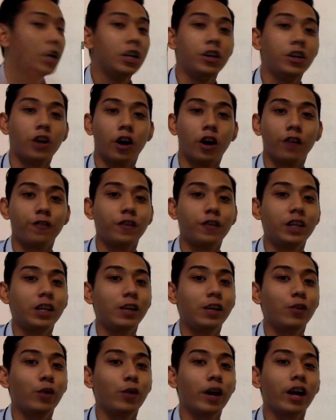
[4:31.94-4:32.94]
Not
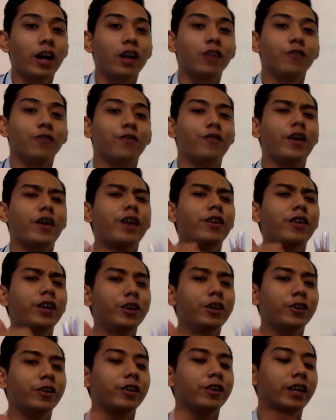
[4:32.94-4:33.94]
feeling well. Very
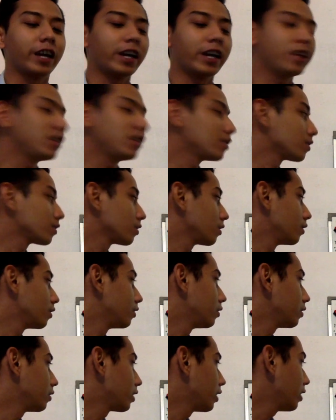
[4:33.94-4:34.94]
good, guys.
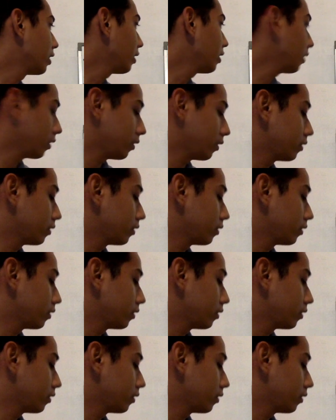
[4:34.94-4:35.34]
Okay.